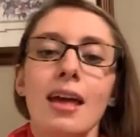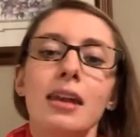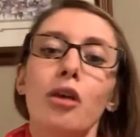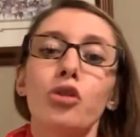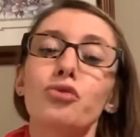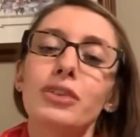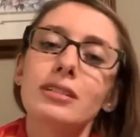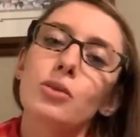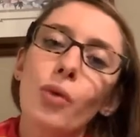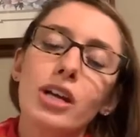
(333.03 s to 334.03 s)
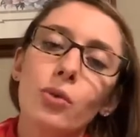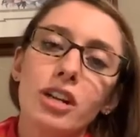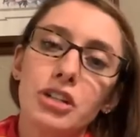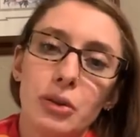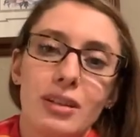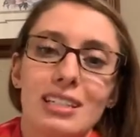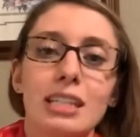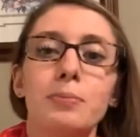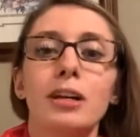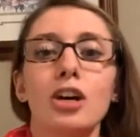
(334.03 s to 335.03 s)
Now, the reason why you want to do this is
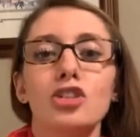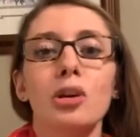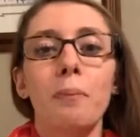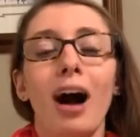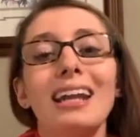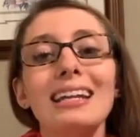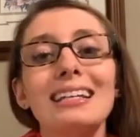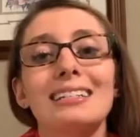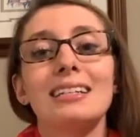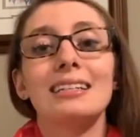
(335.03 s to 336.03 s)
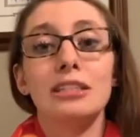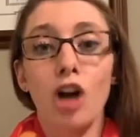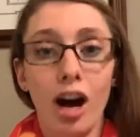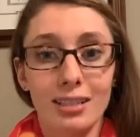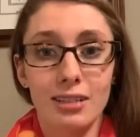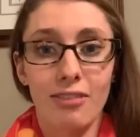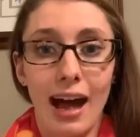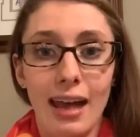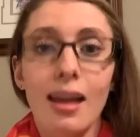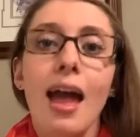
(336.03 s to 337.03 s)
because your body needs to
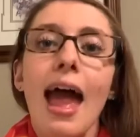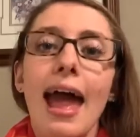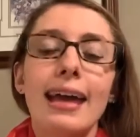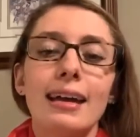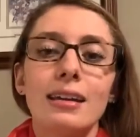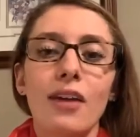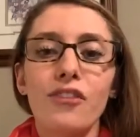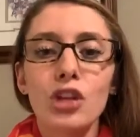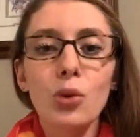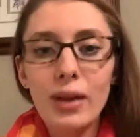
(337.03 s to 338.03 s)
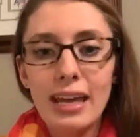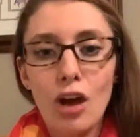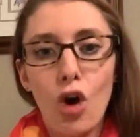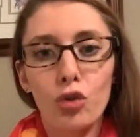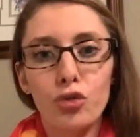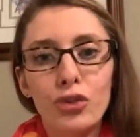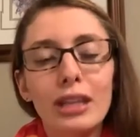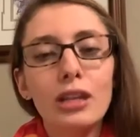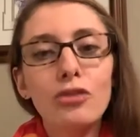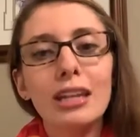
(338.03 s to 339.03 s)
detoxify. And if you eat a
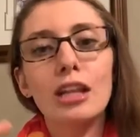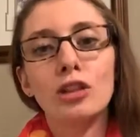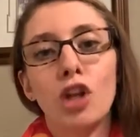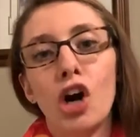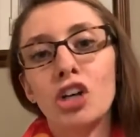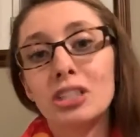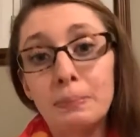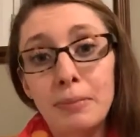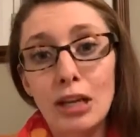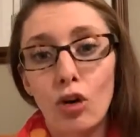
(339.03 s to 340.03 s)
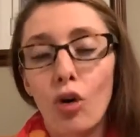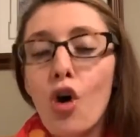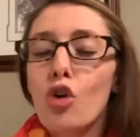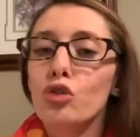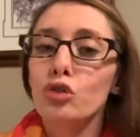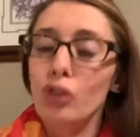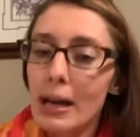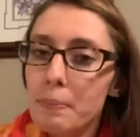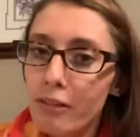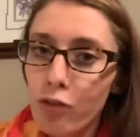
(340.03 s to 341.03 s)
really, really large meal right
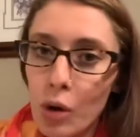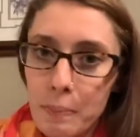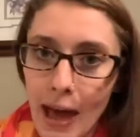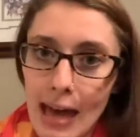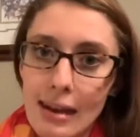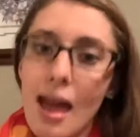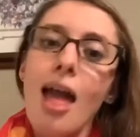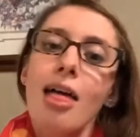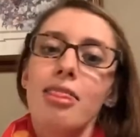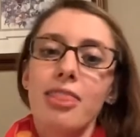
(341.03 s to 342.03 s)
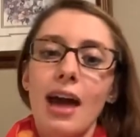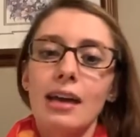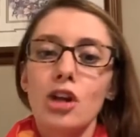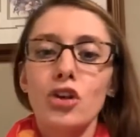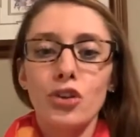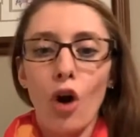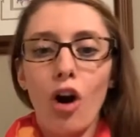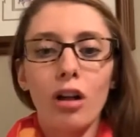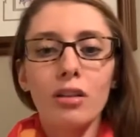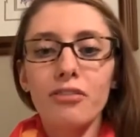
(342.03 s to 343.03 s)
before bed, then
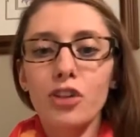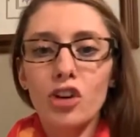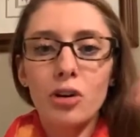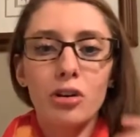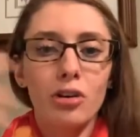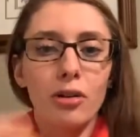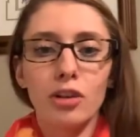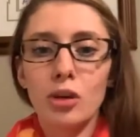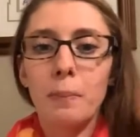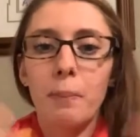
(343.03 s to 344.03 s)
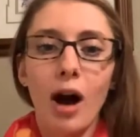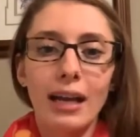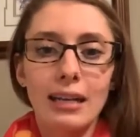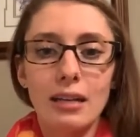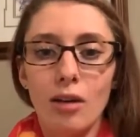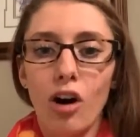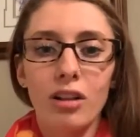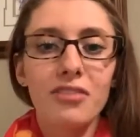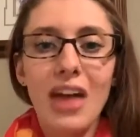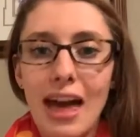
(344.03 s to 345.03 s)
all of your body, all of
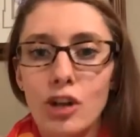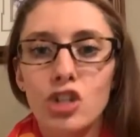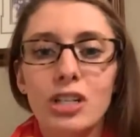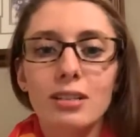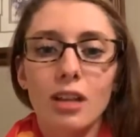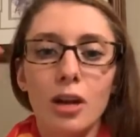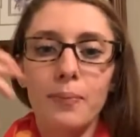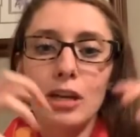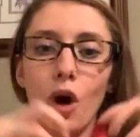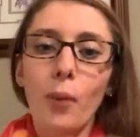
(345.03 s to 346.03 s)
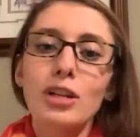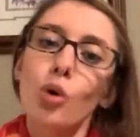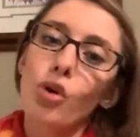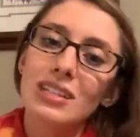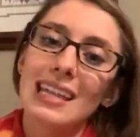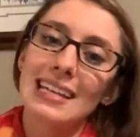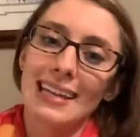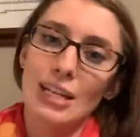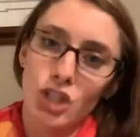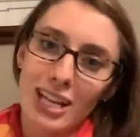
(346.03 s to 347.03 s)
the energy is going to be going towards that
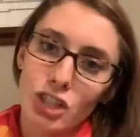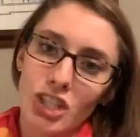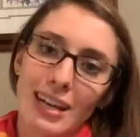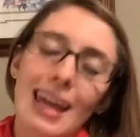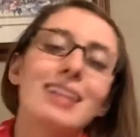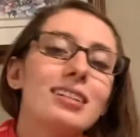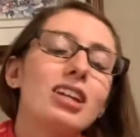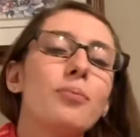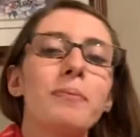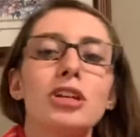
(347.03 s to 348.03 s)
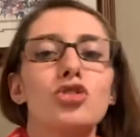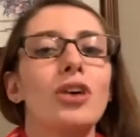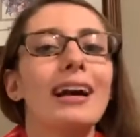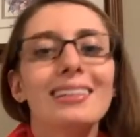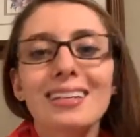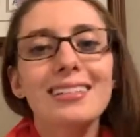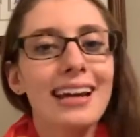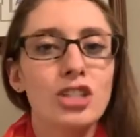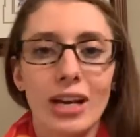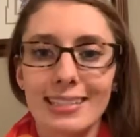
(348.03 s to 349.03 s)
digestion, and it's going to be trying to
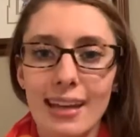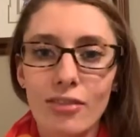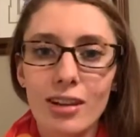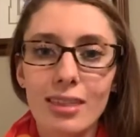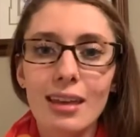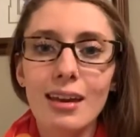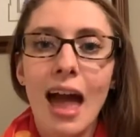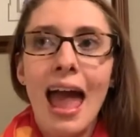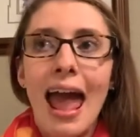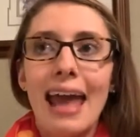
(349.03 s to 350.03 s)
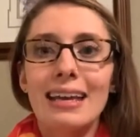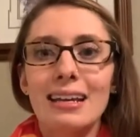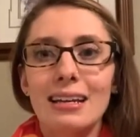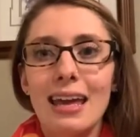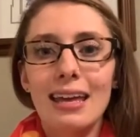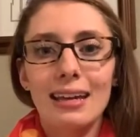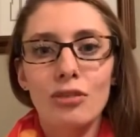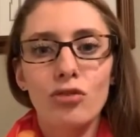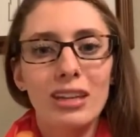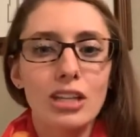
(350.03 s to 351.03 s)
digest everything, and it can
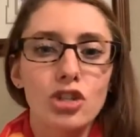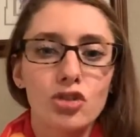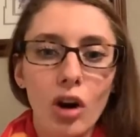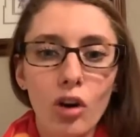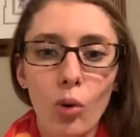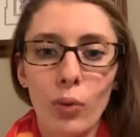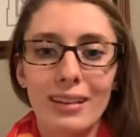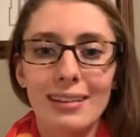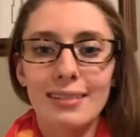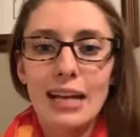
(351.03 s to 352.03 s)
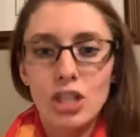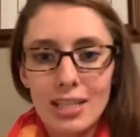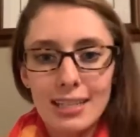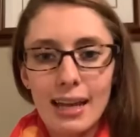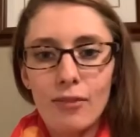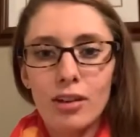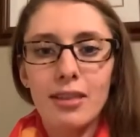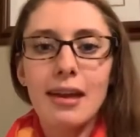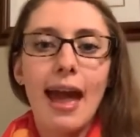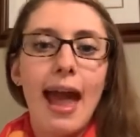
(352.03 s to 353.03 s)
really struggle with digesting
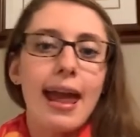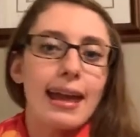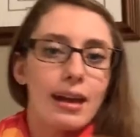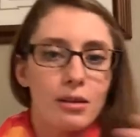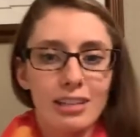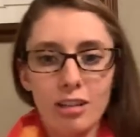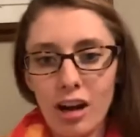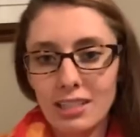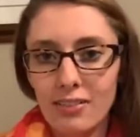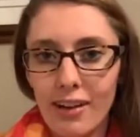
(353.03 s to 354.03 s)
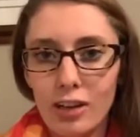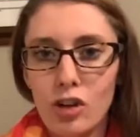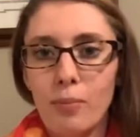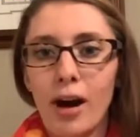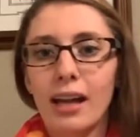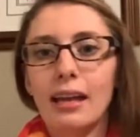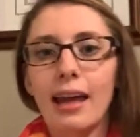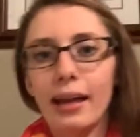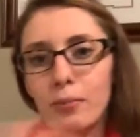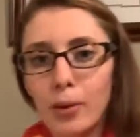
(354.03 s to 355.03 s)
everything and detoxifying your body
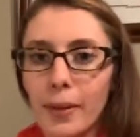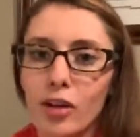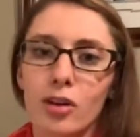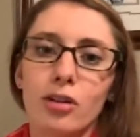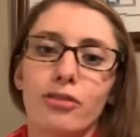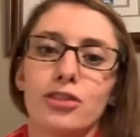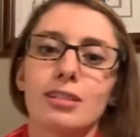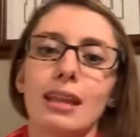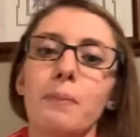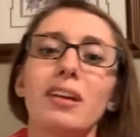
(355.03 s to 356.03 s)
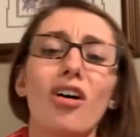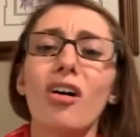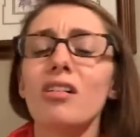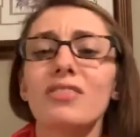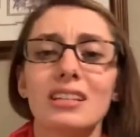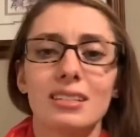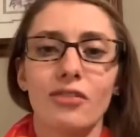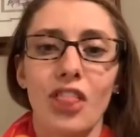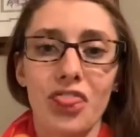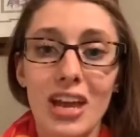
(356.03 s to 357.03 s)
and preparing you for sleep and all of these
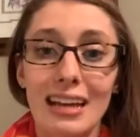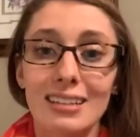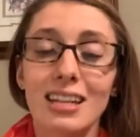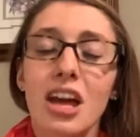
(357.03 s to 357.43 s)
different things.